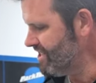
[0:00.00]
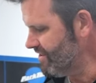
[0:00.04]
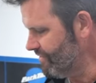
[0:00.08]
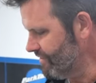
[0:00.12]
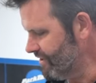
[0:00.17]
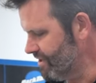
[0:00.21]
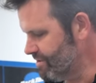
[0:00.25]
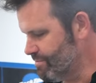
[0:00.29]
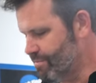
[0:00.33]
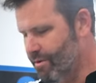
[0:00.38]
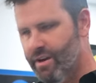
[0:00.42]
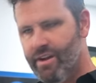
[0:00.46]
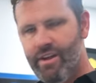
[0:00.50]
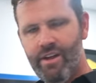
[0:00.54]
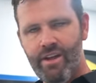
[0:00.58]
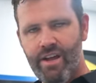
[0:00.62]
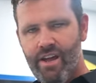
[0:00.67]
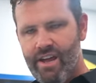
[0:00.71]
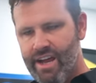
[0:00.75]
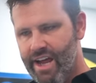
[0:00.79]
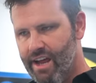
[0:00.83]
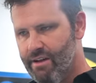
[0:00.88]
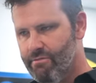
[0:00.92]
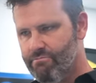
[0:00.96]
something
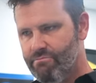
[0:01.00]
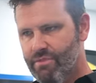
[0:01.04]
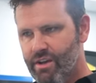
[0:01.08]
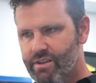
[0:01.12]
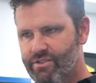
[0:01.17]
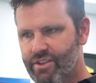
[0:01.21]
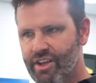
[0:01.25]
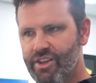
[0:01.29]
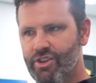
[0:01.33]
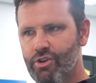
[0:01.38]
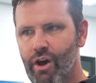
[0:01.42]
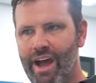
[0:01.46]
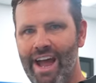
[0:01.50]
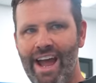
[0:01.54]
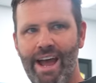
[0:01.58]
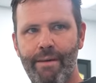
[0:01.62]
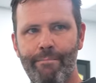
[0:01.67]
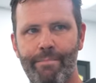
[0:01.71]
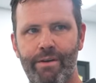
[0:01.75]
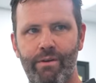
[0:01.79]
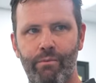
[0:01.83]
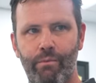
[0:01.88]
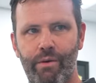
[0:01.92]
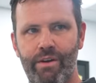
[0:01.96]
that you're
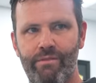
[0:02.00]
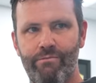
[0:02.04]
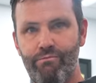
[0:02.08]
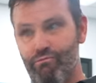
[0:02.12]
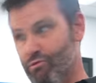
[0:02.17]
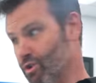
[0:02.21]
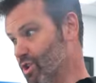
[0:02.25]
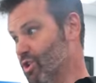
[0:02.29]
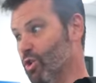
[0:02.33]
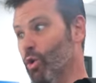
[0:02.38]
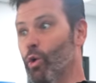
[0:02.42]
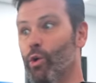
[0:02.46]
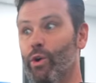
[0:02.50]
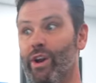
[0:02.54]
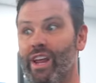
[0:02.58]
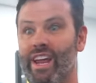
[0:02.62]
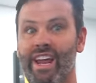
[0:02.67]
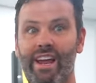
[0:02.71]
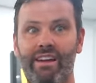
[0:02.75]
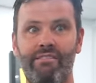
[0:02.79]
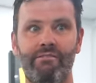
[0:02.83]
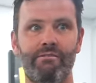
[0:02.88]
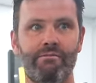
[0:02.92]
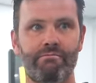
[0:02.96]
happy with, record it.